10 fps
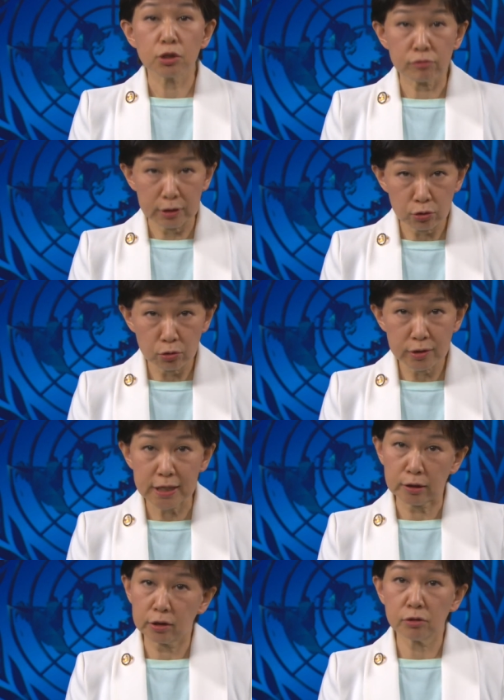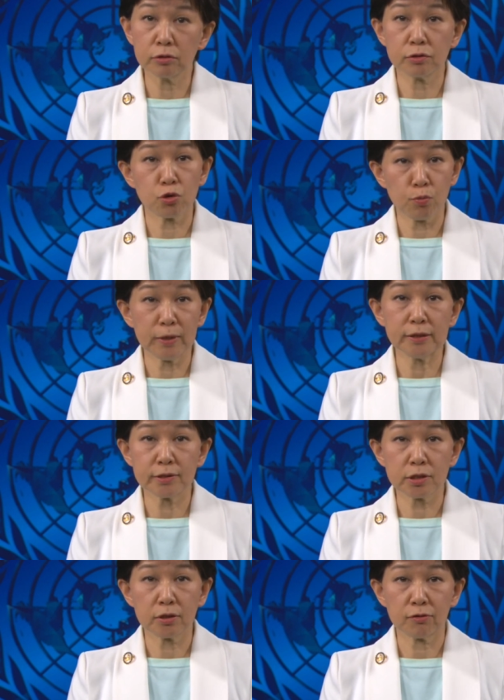critical technical
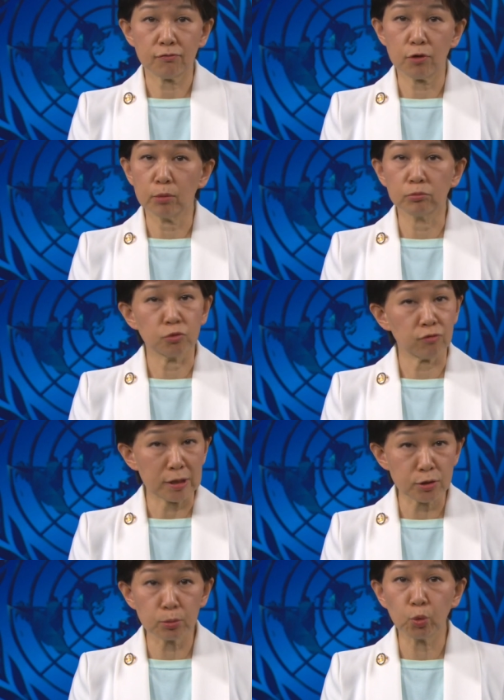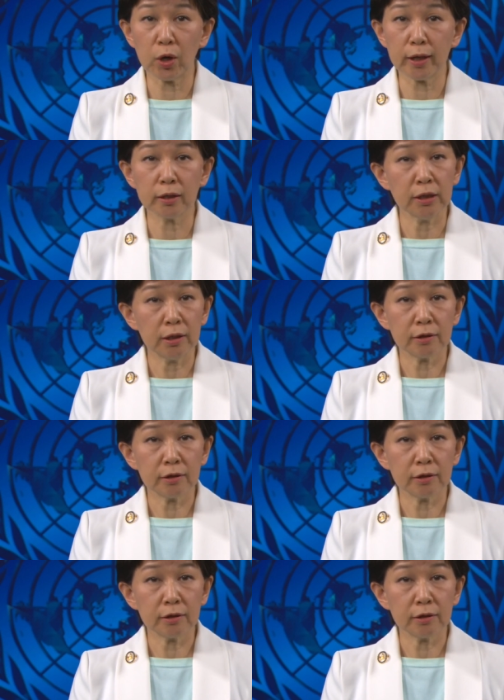topics from ransomware